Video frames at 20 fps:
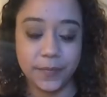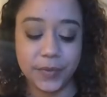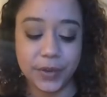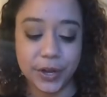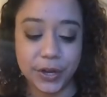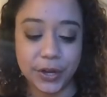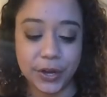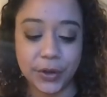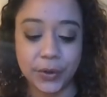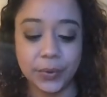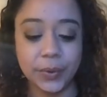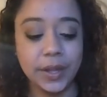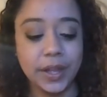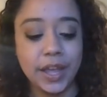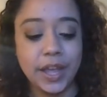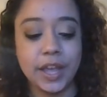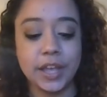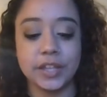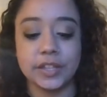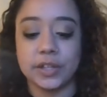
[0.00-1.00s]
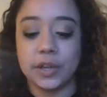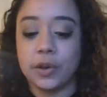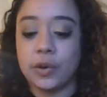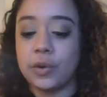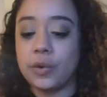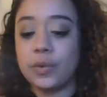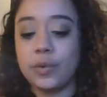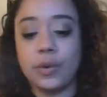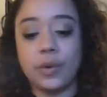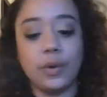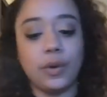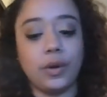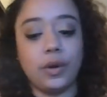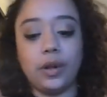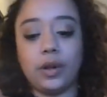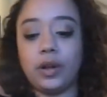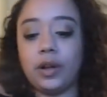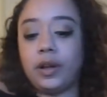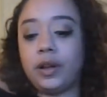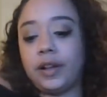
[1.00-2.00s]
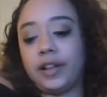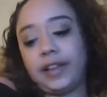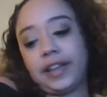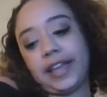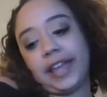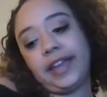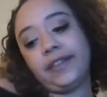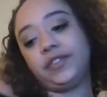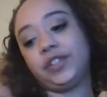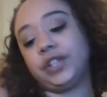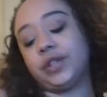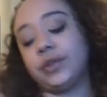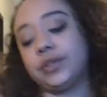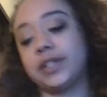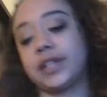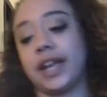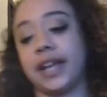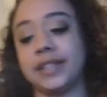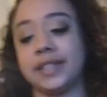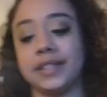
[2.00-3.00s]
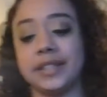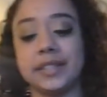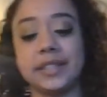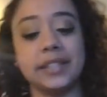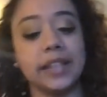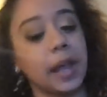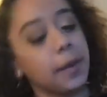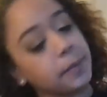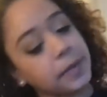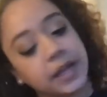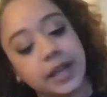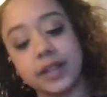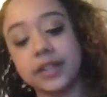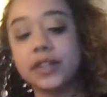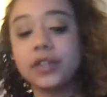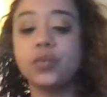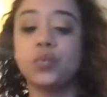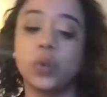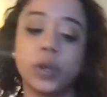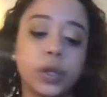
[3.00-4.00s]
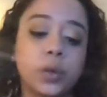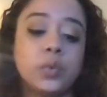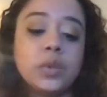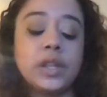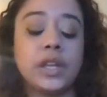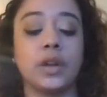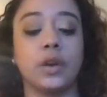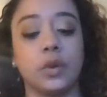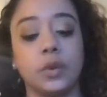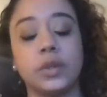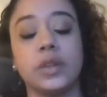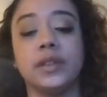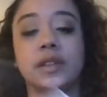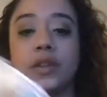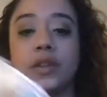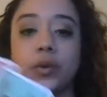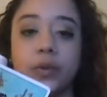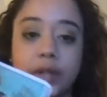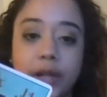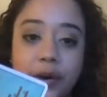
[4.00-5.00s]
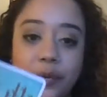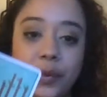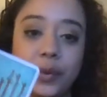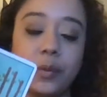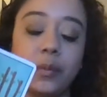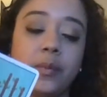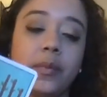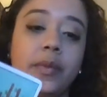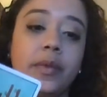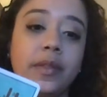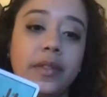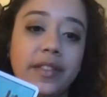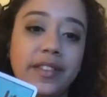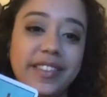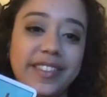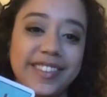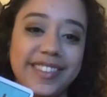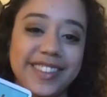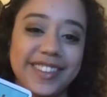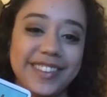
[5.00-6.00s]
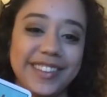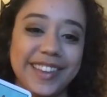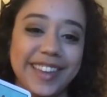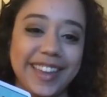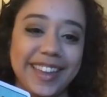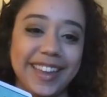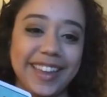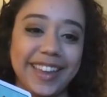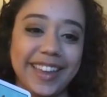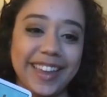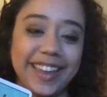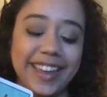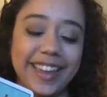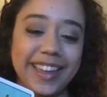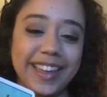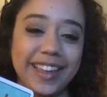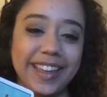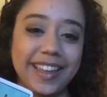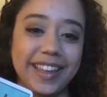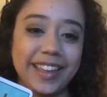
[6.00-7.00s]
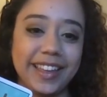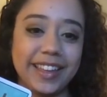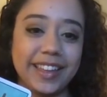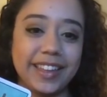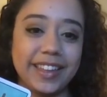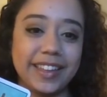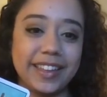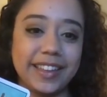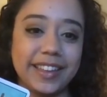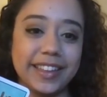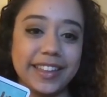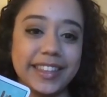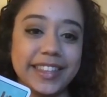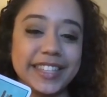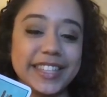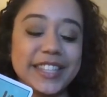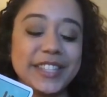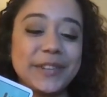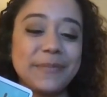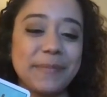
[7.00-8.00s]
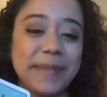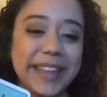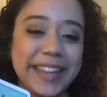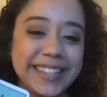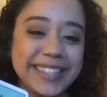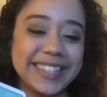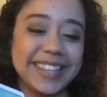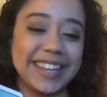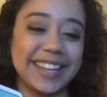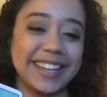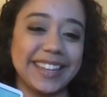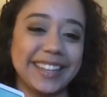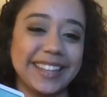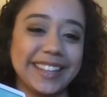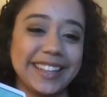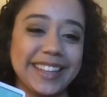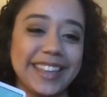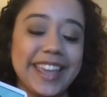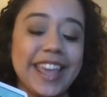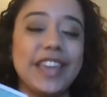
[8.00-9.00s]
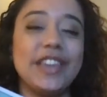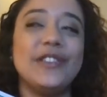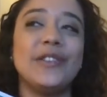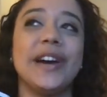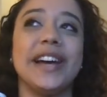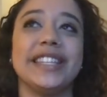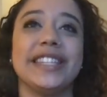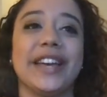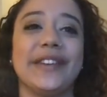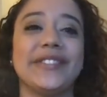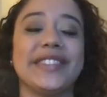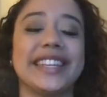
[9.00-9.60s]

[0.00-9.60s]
You know? So, oh, I have chills, guys. And it's not because it's really, really cold hotel room. Okay? This is amazing. You guys have